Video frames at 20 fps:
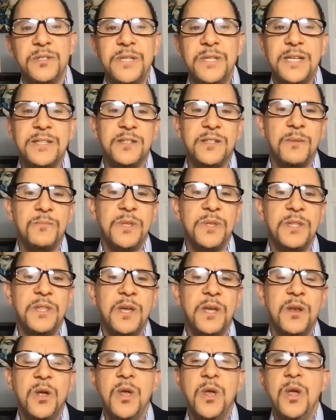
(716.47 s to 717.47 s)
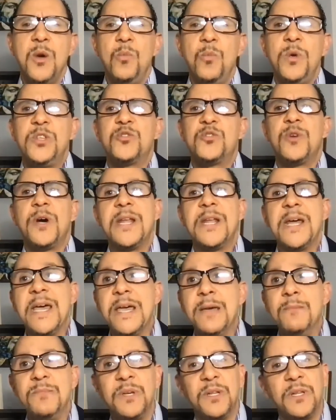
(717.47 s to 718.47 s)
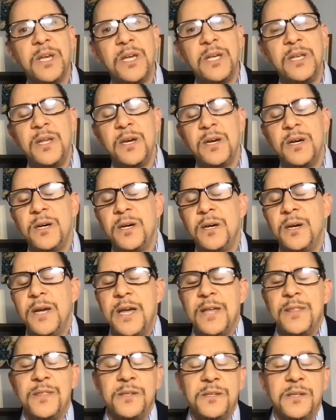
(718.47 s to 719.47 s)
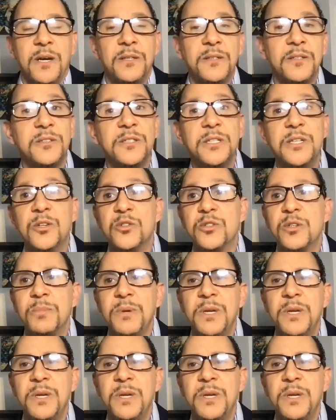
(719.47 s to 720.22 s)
And that's something that we try to emulate at the Douglass Leadership